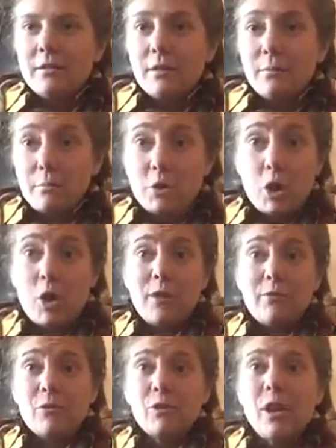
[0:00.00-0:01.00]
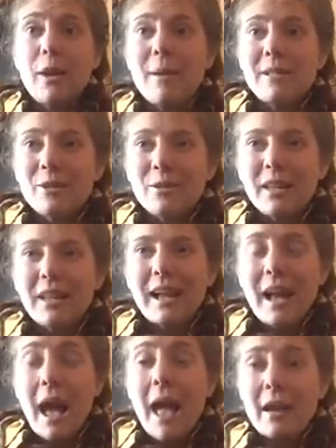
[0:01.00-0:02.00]
the majority of the first trimester that
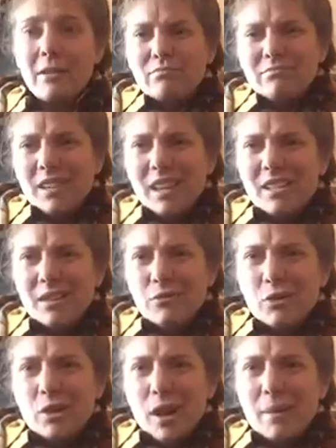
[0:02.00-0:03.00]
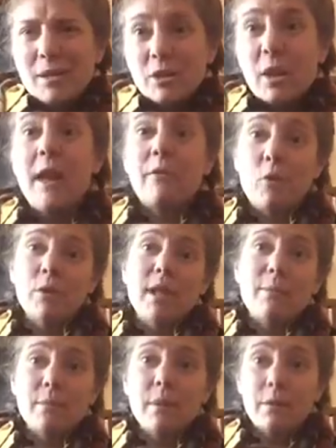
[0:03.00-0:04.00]
like I had an easy first trimester. And of course
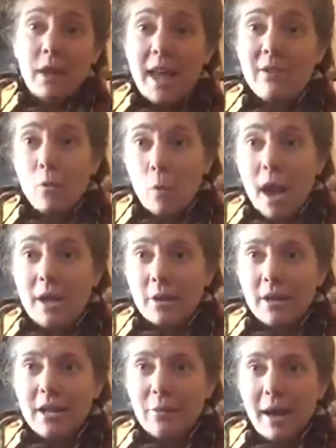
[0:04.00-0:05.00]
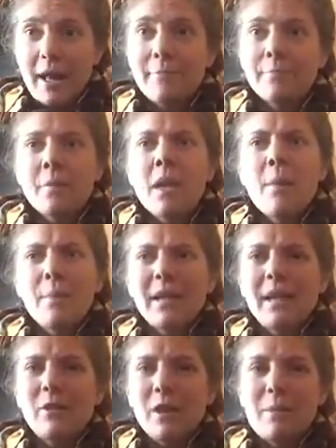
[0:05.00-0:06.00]
I'm kind of a whiner anyway, but
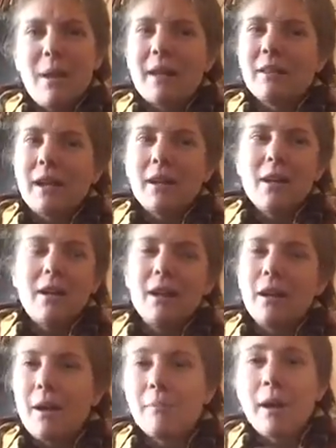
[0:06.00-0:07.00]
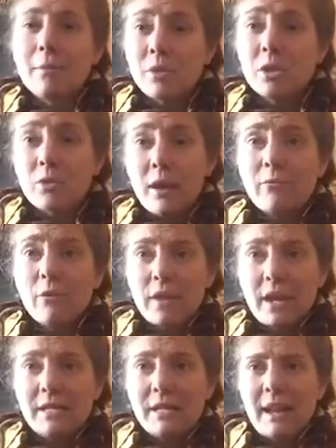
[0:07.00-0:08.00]
like looking back, like I'm just grateful
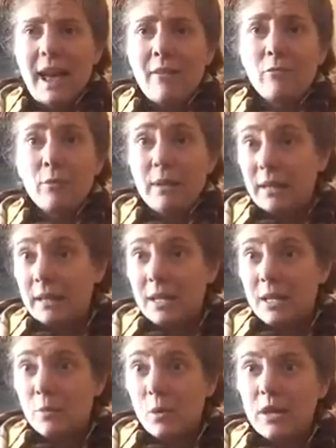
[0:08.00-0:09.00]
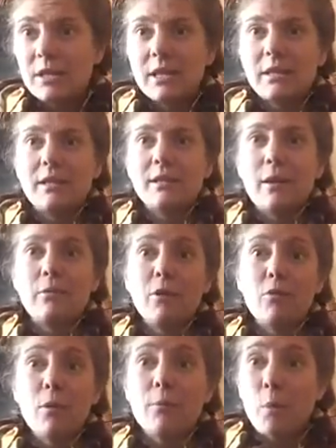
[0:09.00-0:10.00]
that I didn't have really intense morning sickness. I only
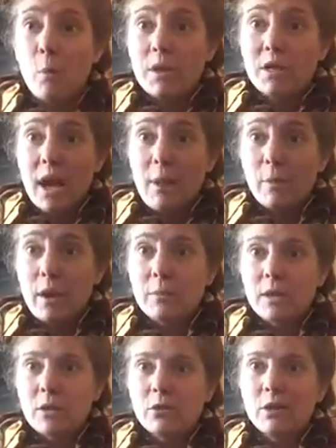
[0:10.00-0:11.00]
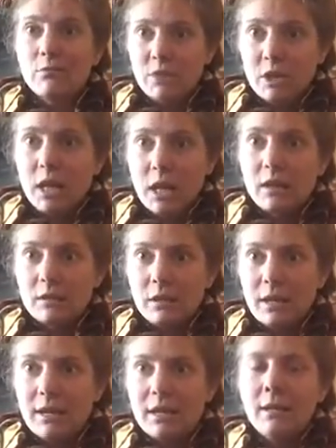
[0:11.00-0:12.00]
threw up the one time when I was actually
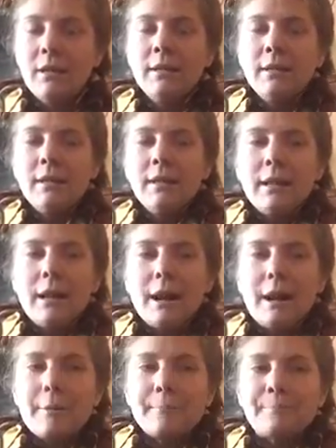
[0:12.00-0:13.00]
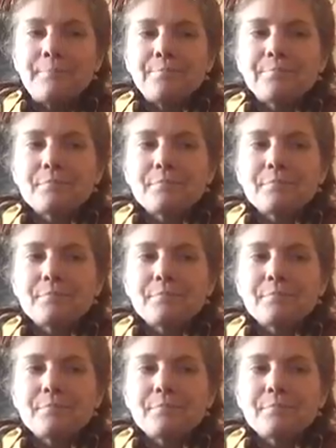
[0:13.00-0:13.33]
sick. And